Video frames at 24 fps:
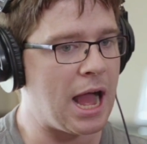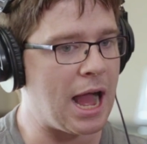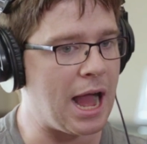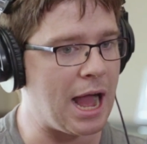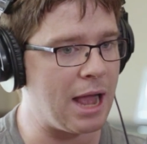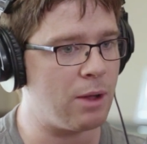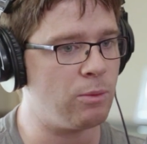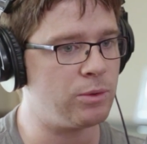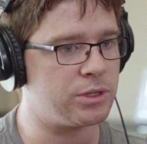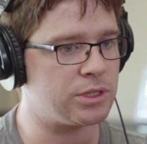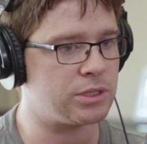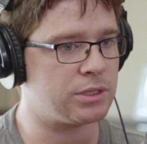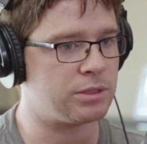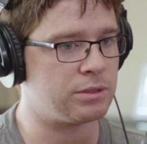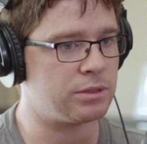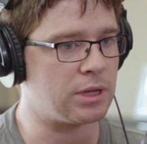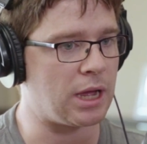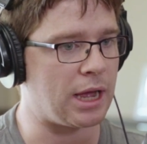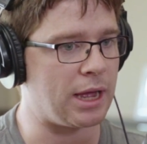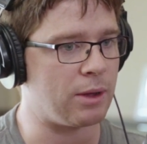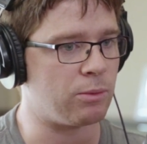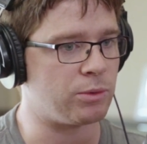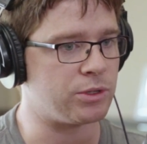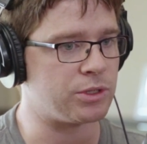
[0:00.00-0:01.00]
I was
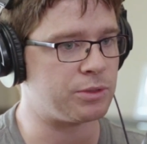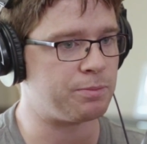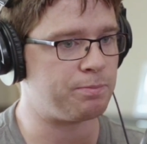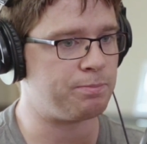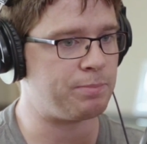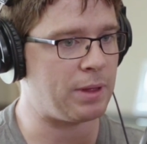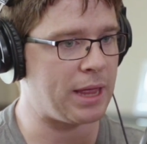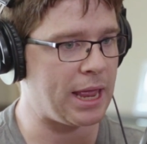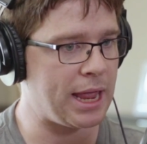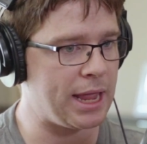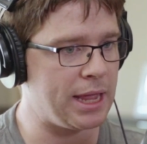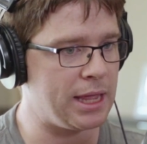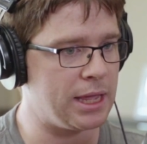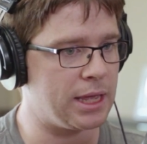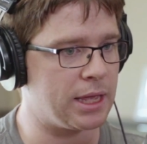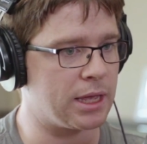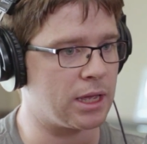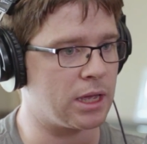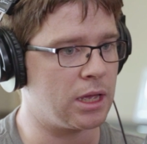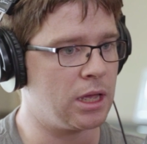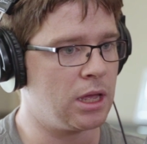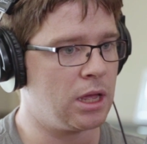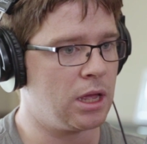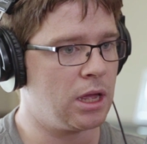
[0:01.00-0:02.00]

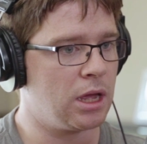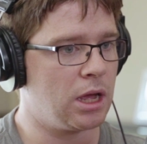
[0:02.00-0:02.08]
paying